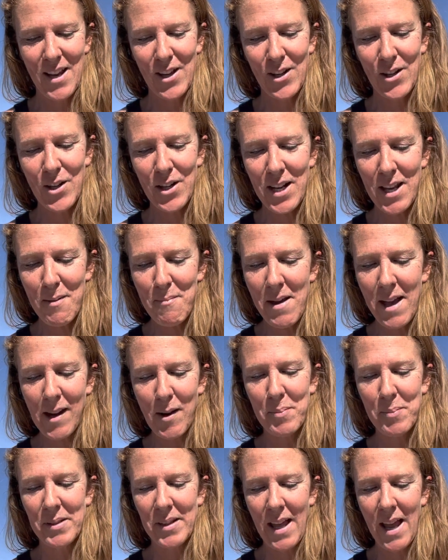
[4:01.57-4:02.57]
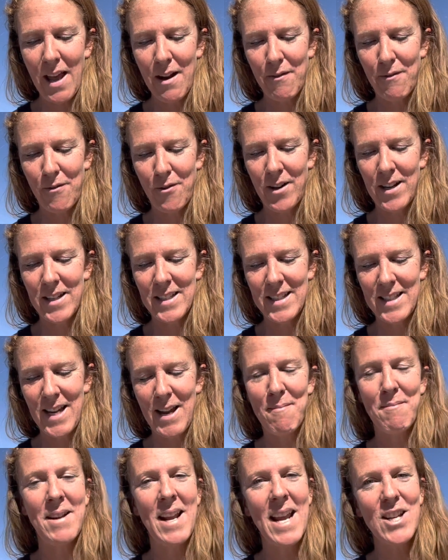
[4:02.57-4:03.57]
Could he make a plan for his
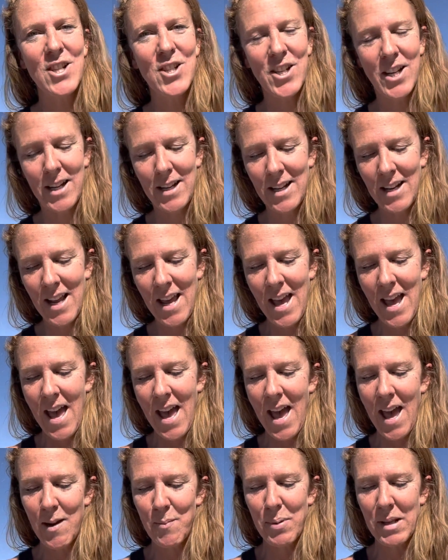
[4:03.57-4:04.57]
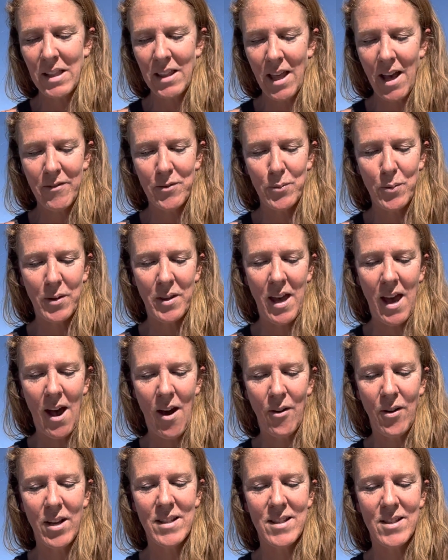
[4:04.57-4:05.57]
damnation and be left
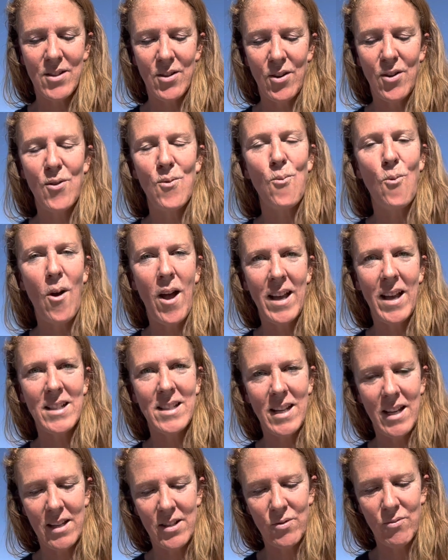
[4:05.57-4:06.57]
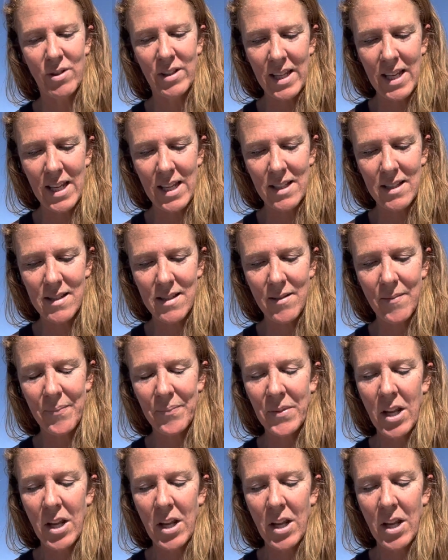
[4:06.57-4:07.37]
without a certain way to his release?